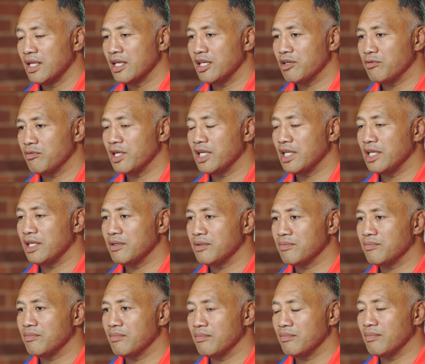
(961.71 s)
It
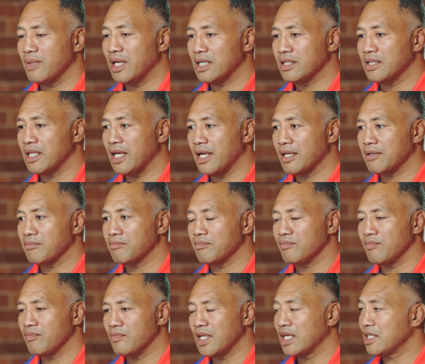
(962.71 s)
really made
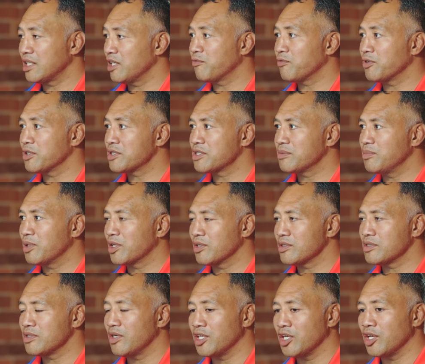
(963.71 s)
that difference
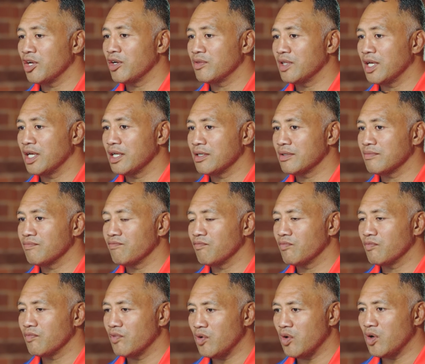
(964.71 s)
because I know that
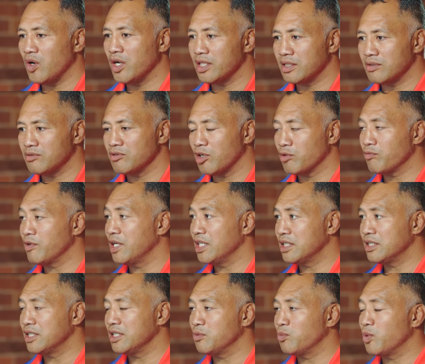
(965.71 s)
I
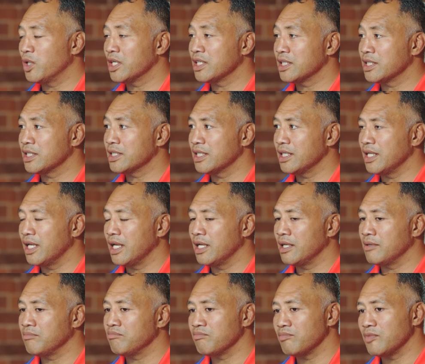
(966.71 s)
really did wanted it,
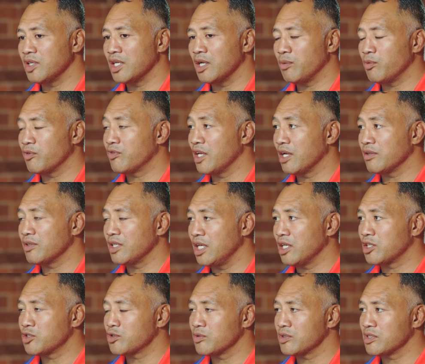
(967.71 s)
and you know, without the
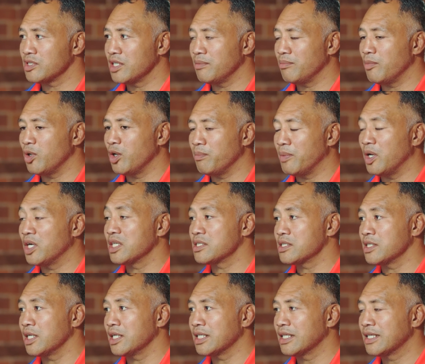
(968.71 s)
extras and my
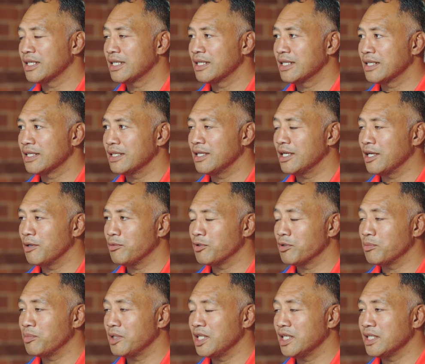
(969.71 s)
mindset, I
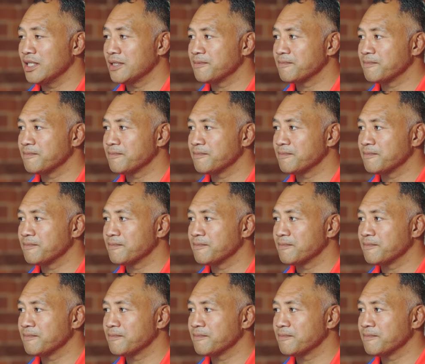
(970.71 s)
wouldn't be there.